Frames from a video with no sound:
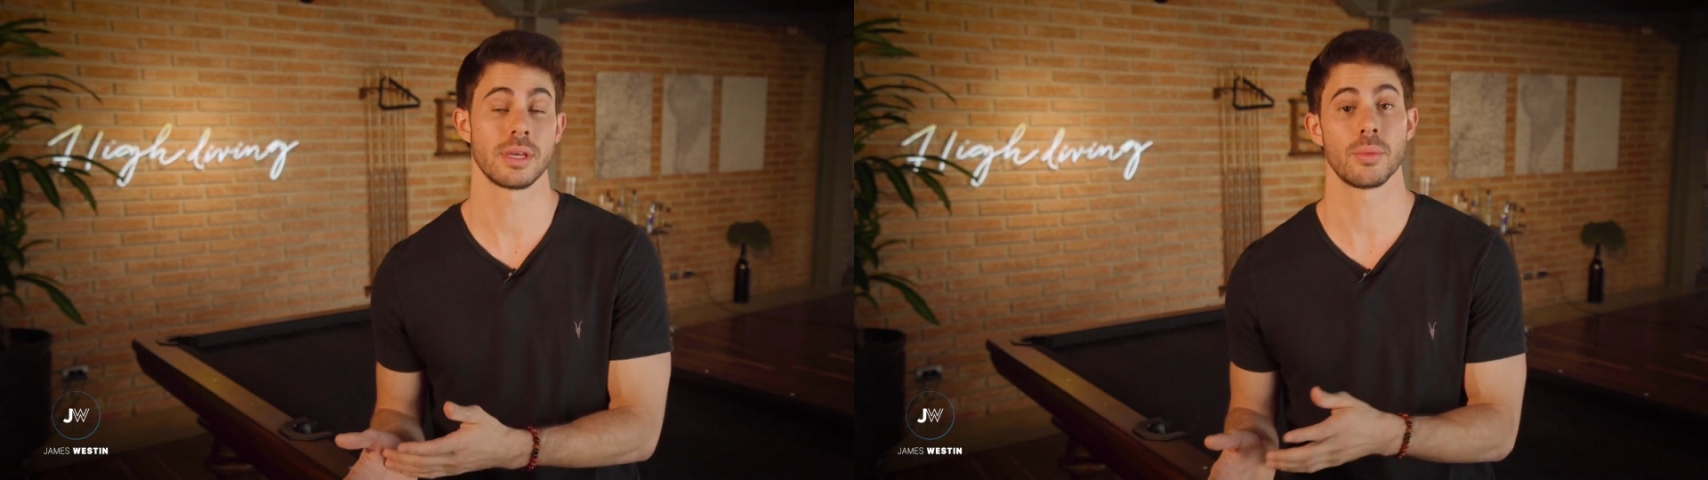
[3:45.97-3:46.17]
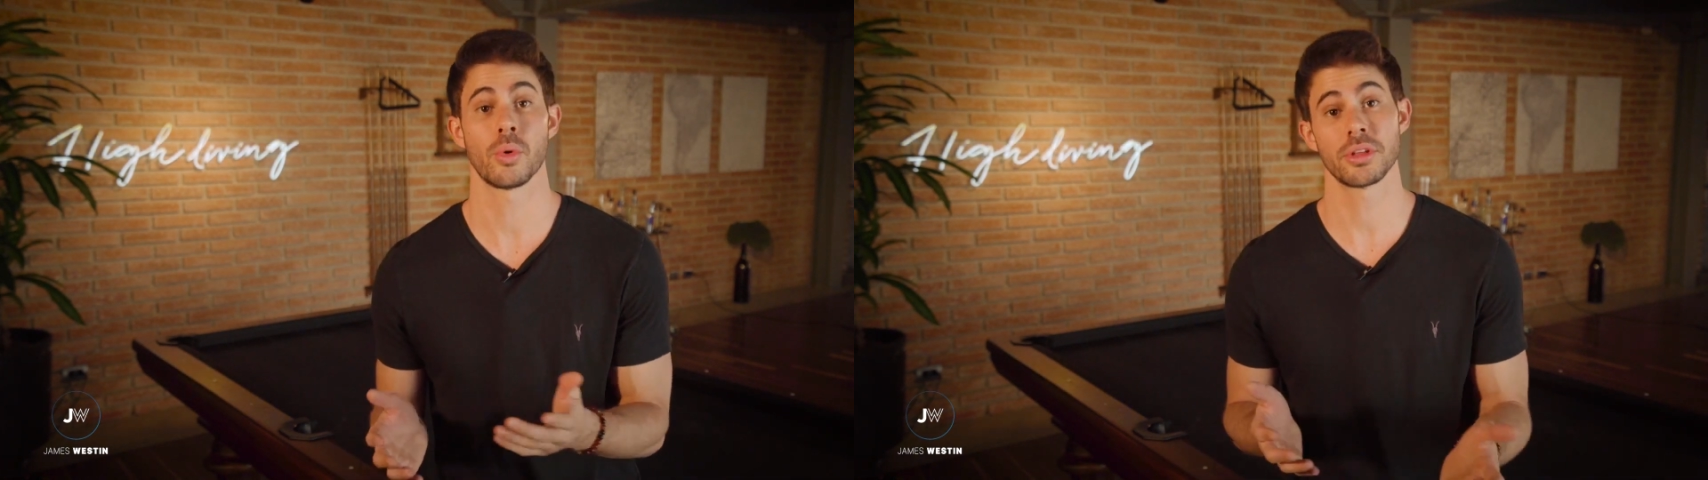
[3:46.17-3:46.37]

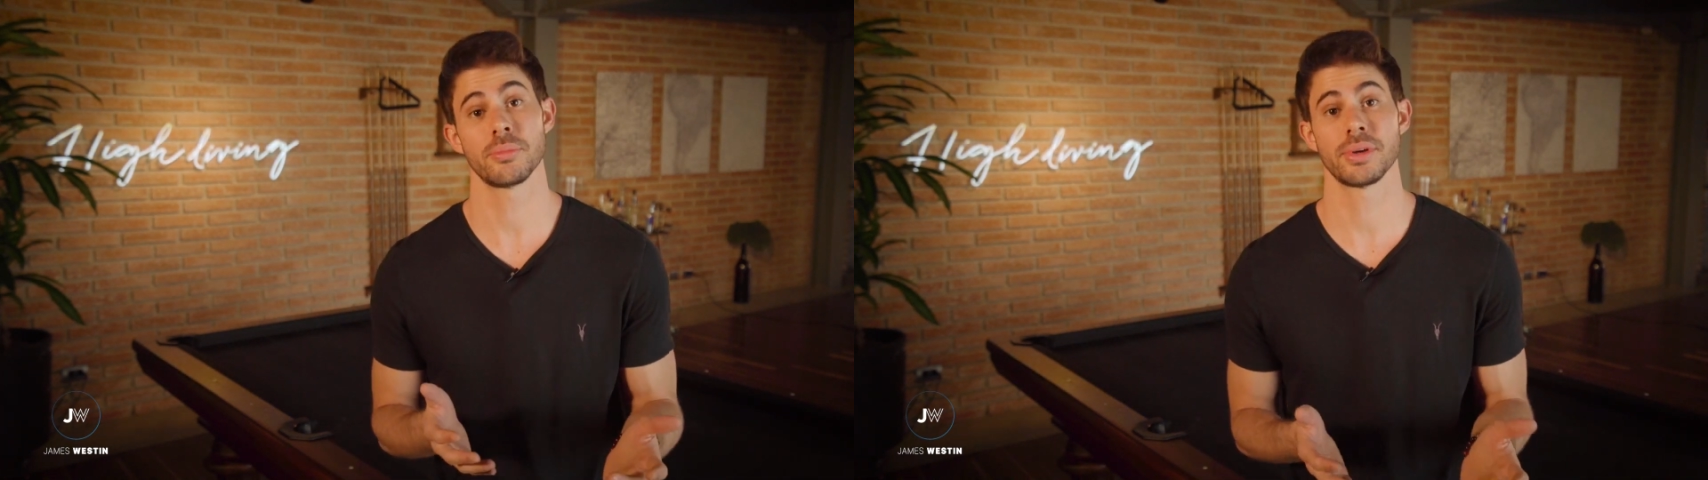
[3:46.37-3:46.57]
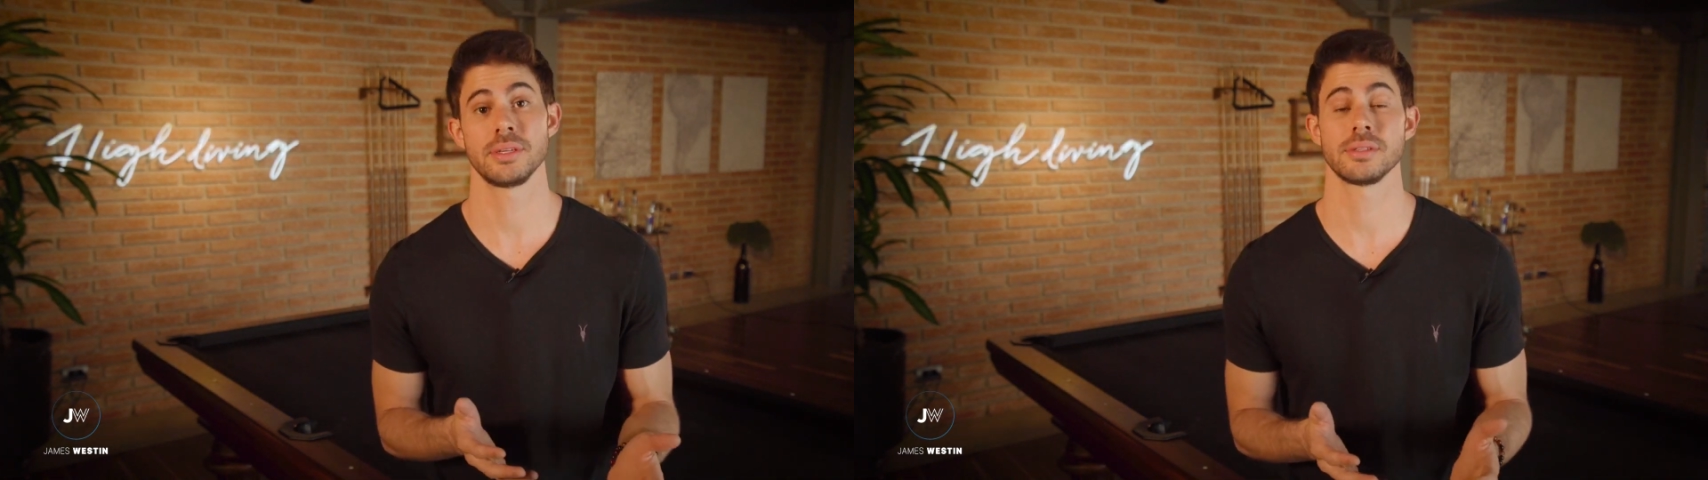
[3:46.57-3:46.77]
and what are the
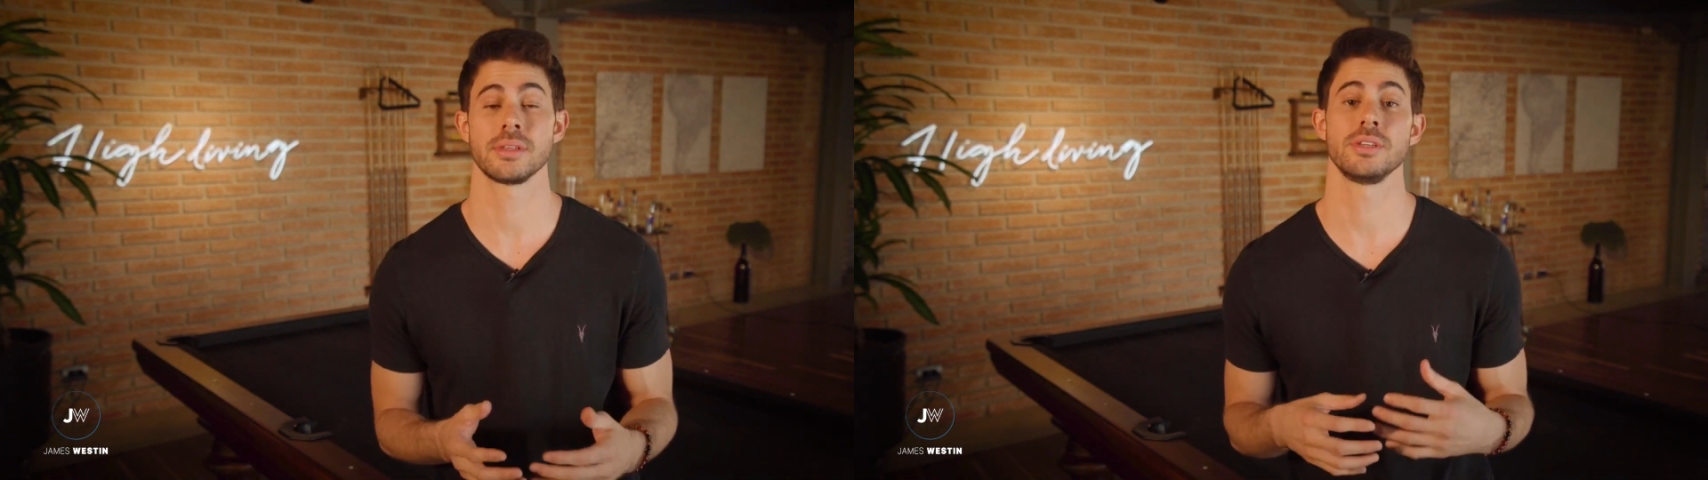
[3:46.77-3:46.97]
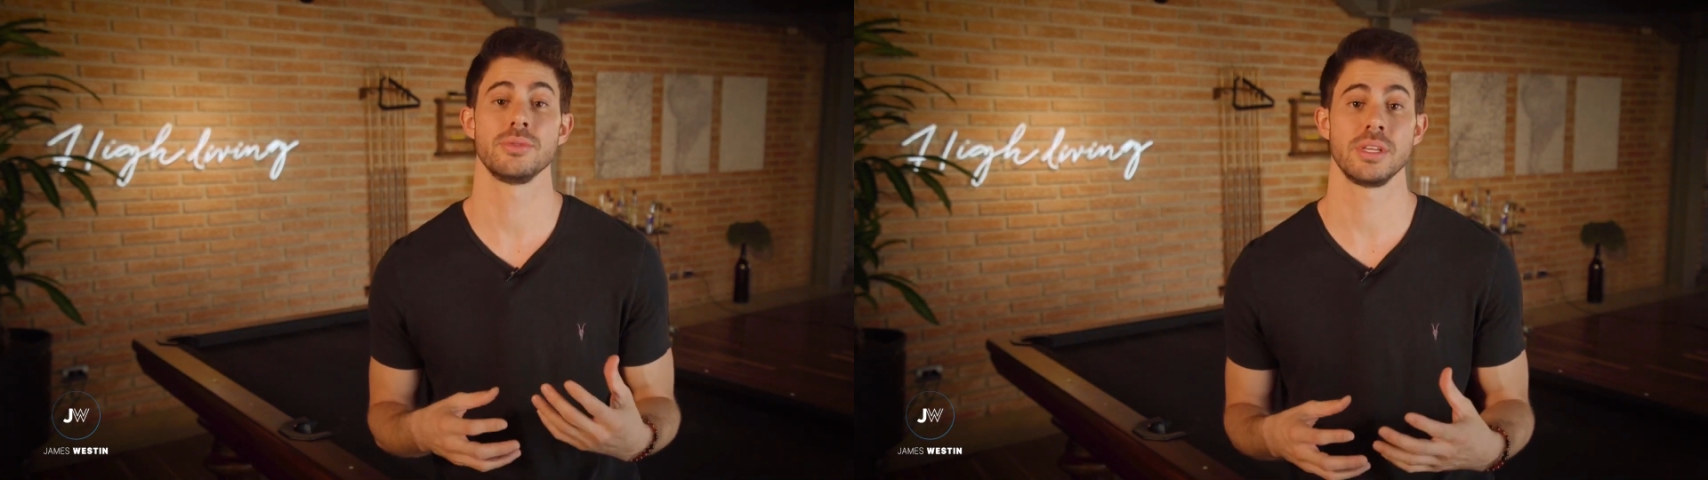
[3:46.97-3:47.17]
places
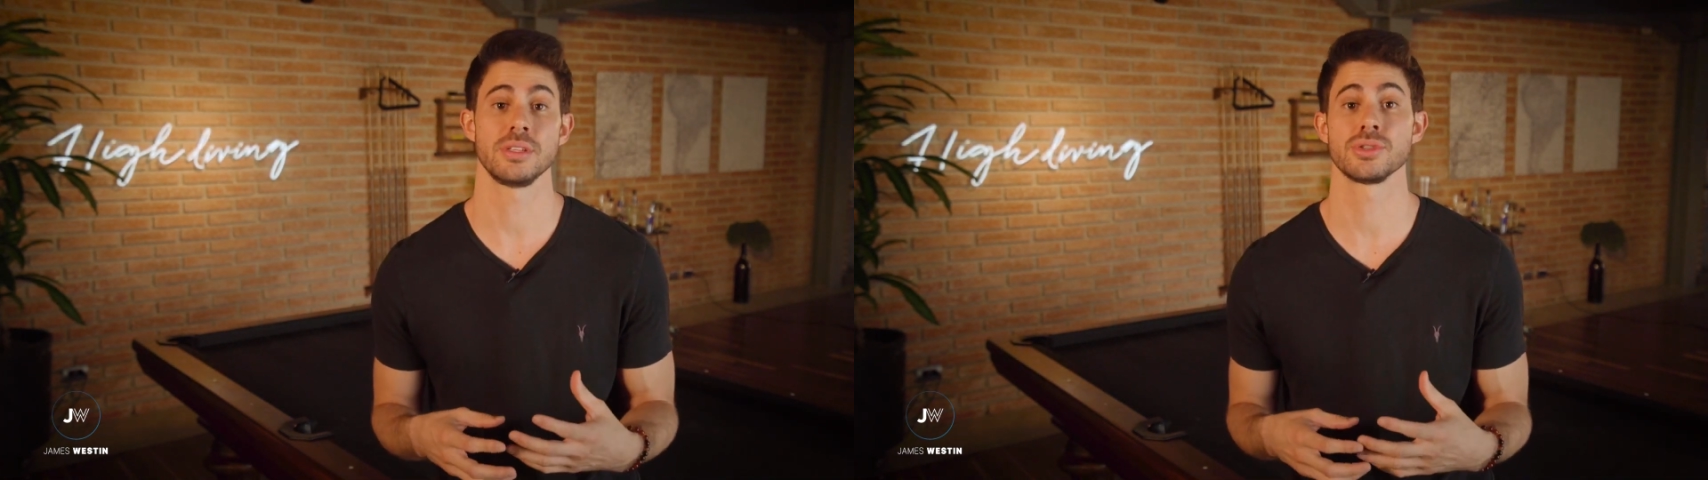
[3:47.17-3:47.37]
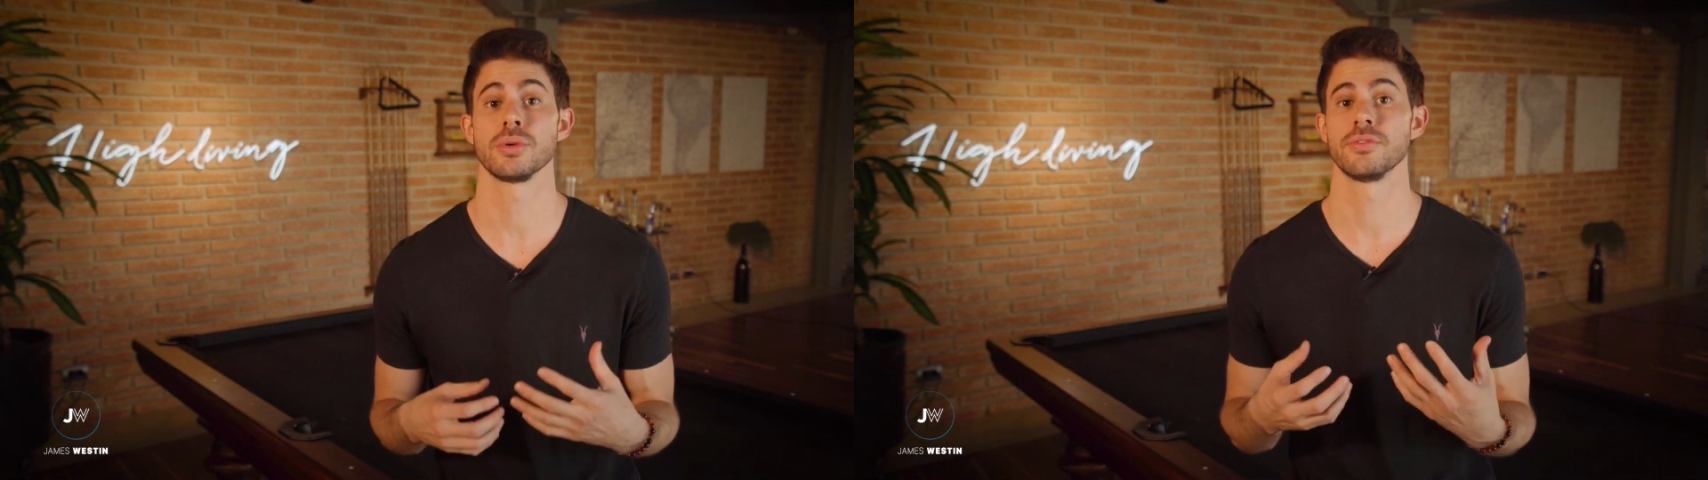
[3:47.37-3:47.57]
that you
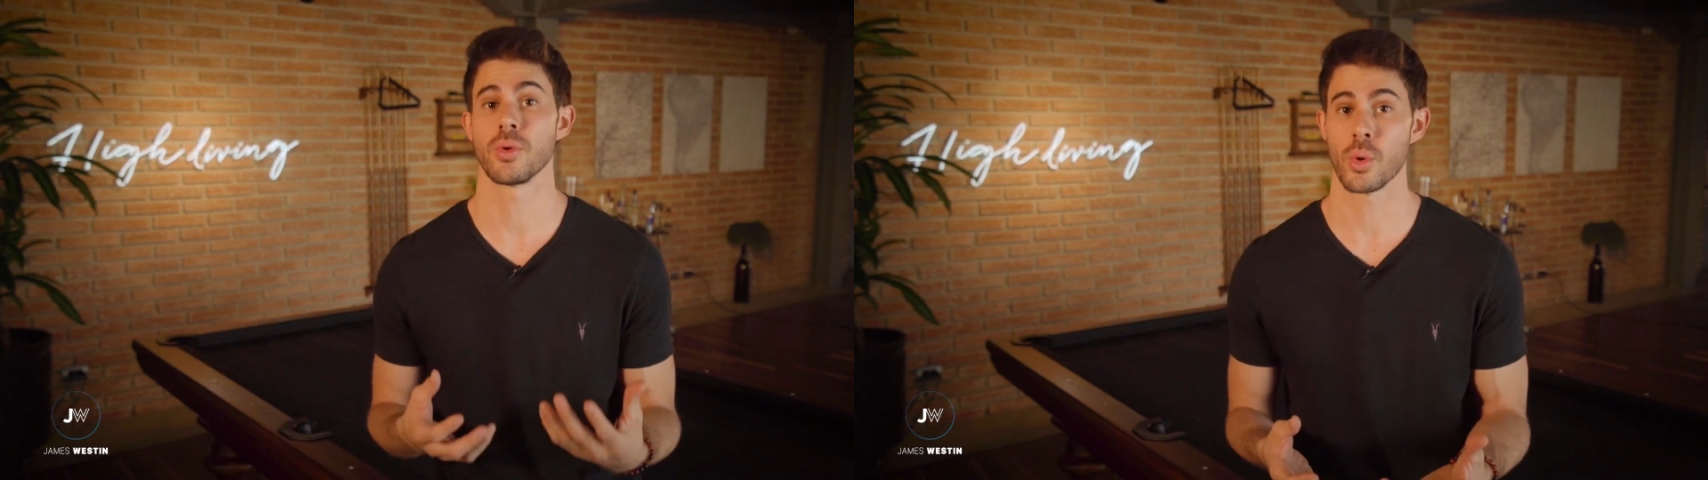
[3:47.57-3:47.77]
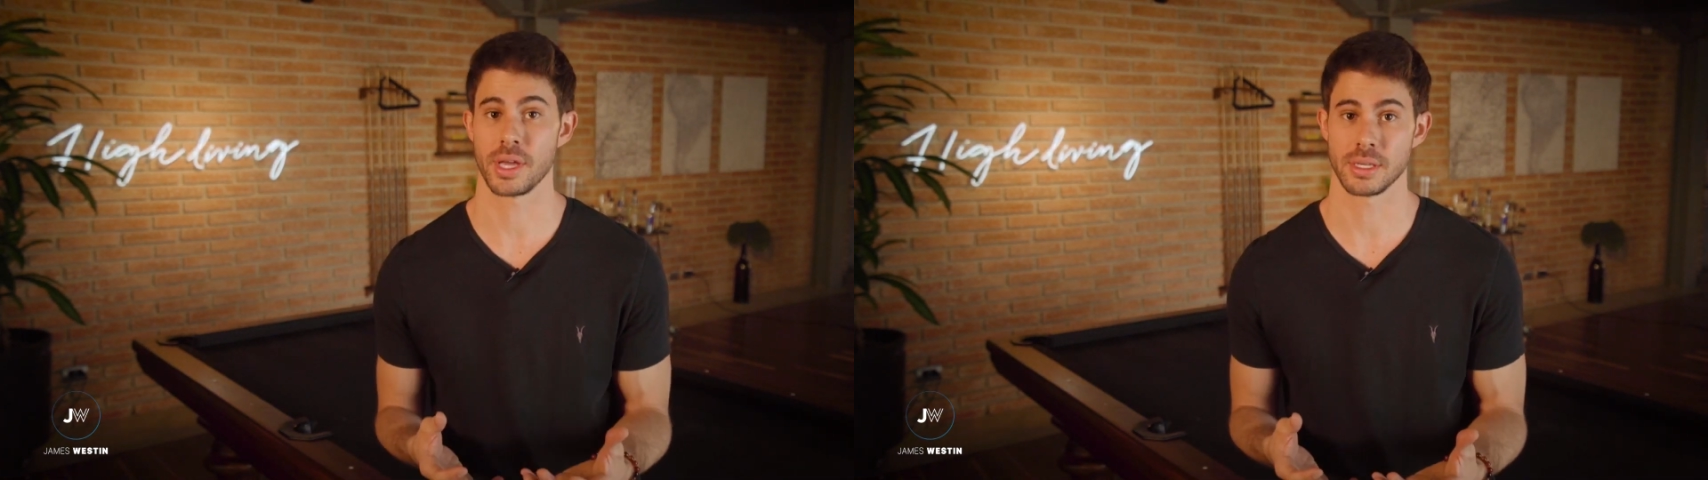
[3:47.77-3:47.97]
need to
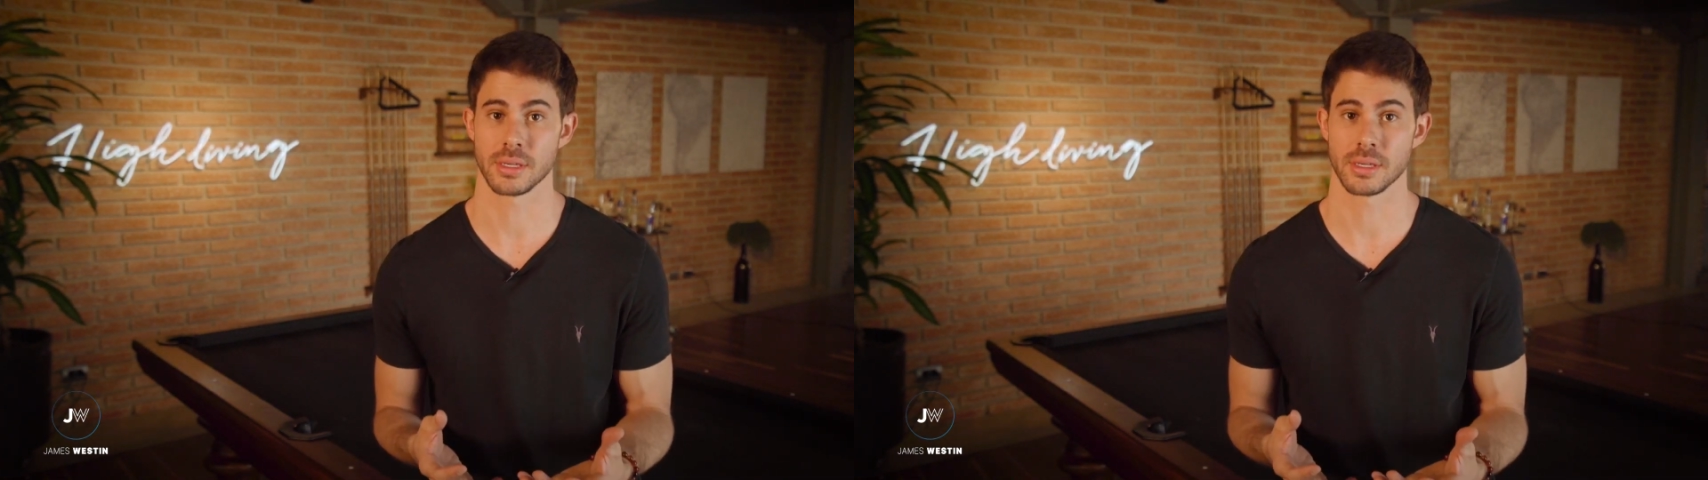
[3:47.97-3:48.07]
avoid.